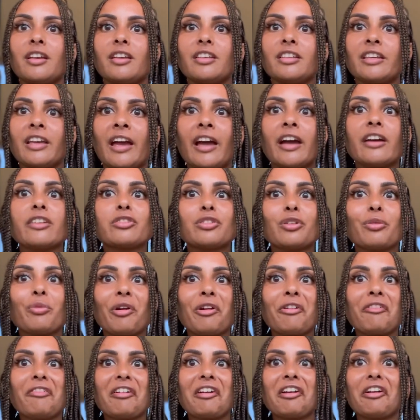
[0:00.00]
Yeah, so
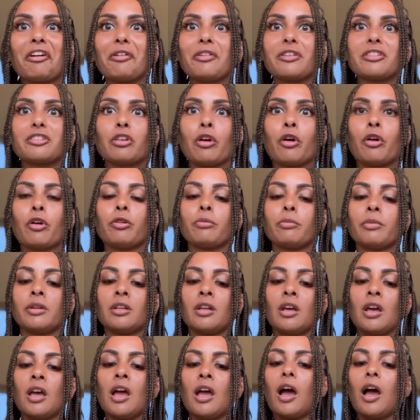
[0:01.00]
wherever I go is home,
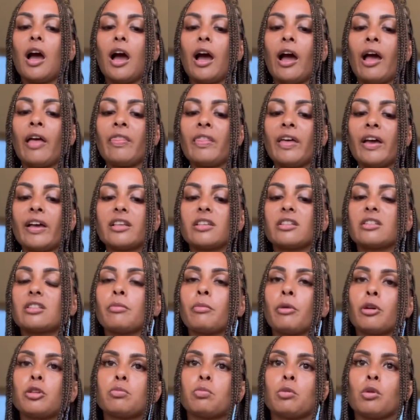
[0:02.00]
and that is the
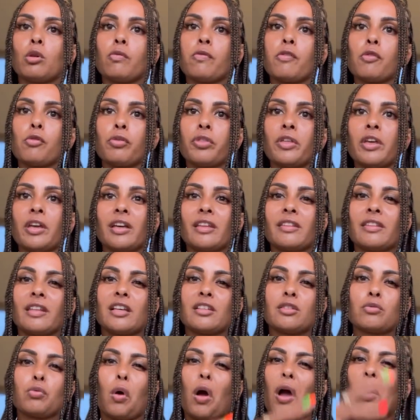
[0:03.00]
most beautiful thing, and
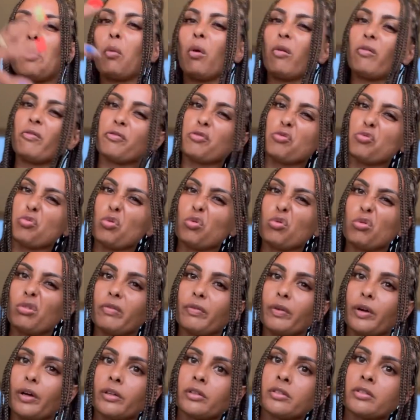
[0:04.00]
that's what I want for all of
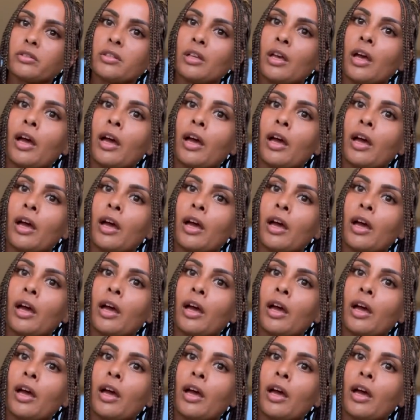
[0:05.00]
us.